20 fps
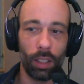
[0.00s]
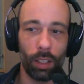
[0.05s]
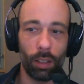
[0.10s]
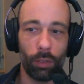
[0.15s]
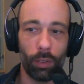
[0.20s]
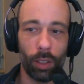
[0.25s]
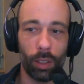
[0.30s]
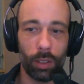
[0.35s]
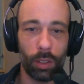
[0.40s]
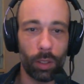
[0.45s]

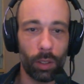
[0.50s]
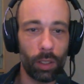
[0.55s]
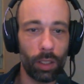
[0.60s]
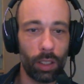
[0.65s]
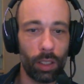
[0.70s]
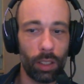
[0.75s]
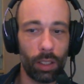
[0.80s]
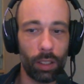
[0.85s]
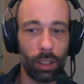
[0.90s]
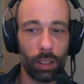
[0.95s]

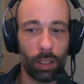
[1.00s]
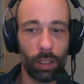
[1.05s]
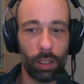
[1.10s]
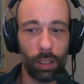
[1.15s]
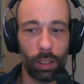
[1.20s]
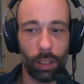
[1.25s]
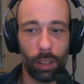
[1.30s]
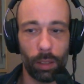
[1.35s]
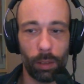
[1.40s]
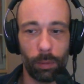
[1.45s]
eventually
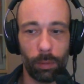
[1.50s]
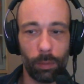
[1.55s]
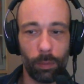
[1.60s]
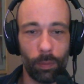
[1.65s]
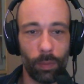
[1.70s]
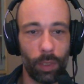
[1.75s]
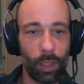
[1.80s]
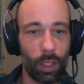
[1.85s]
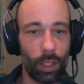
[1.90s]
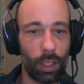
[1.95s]

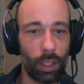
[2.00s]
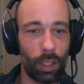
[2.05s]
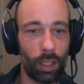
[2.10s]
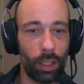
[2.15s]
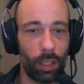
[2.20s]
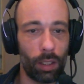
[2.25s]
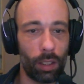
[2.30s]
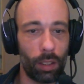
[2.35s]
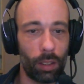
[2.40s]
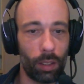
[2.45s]

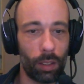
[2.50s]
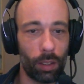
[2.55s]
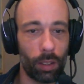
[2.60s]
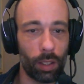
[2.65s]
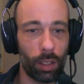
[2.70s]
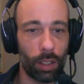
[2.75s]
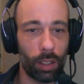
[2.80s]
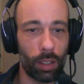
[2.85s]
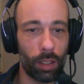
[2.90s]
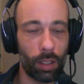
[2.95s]
they
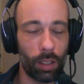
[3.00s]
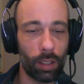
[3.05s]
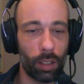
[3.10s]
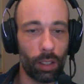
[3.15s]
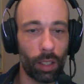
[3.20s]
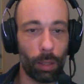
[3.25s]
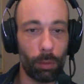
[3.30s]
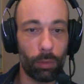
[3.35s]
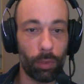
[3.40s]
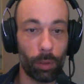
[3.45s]

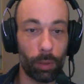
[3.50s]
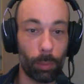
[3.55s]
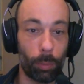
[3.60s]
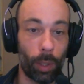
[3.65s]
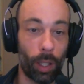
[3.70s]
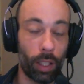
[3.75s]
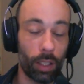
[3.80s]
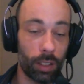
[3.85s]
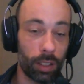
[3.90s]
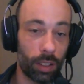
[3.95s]
came from the
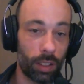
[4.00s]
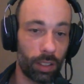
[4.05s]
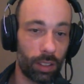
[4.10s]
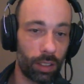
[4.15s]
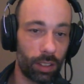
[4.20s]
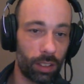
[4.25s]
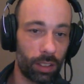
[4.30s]
past.